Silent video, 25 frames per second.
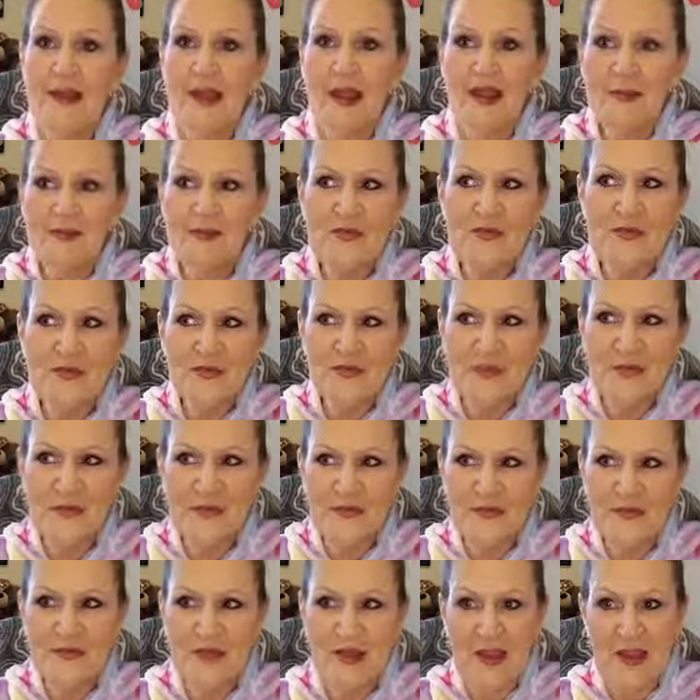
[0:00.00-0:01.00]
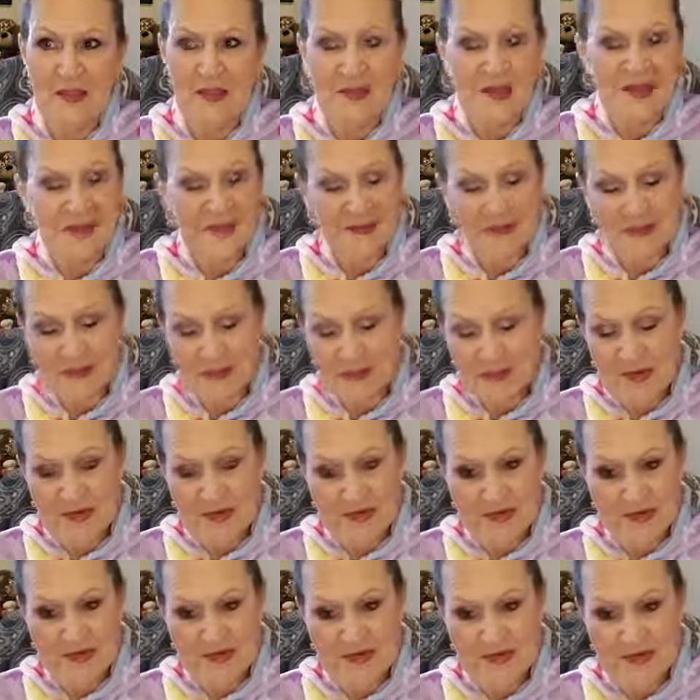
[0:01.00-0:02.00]
Every single time, and I didn't
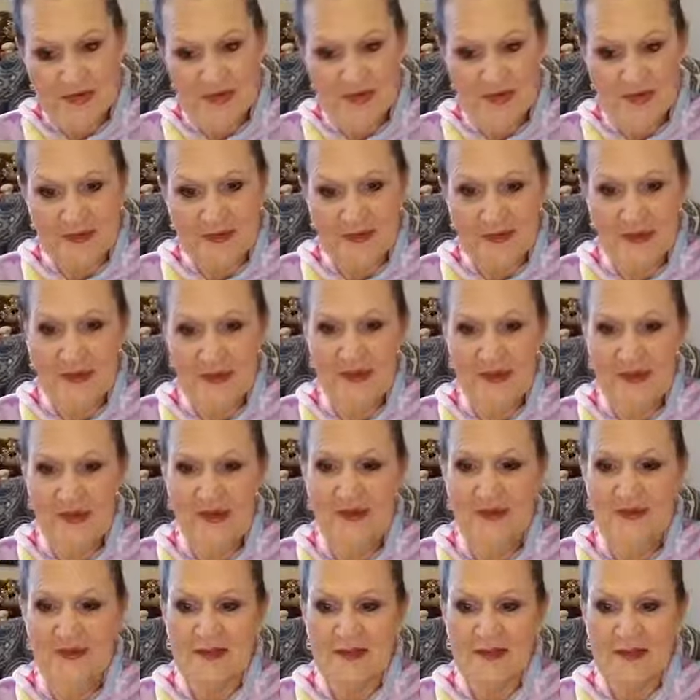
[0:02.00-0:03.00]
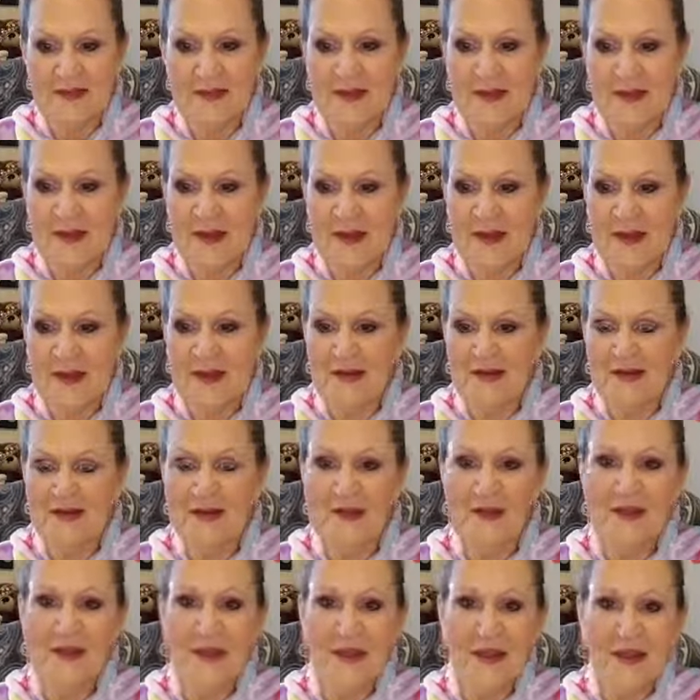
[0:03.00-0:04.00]
realize this until recently, and I hate
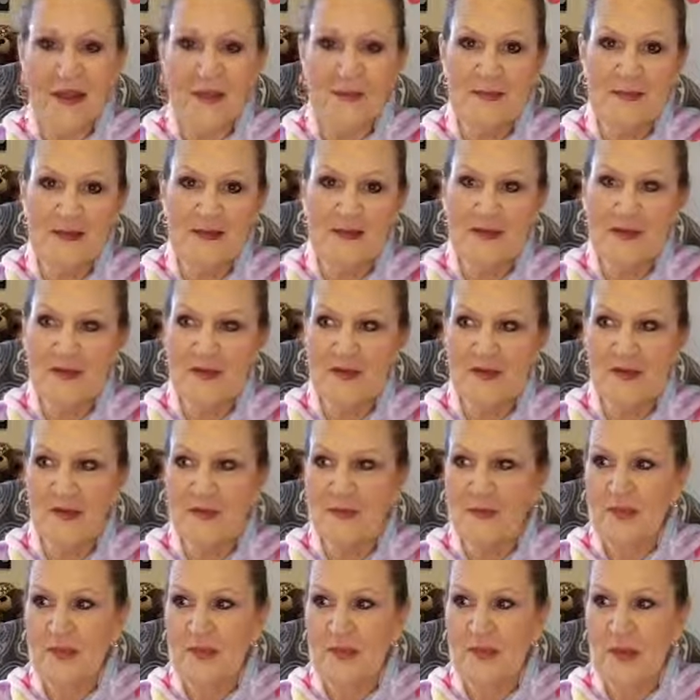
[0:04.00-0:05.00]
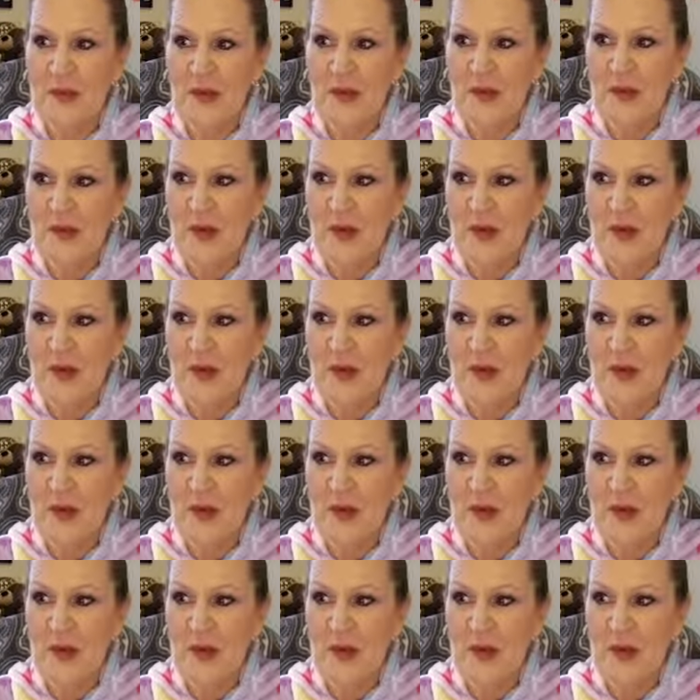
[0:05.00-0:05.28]
to admit that it took me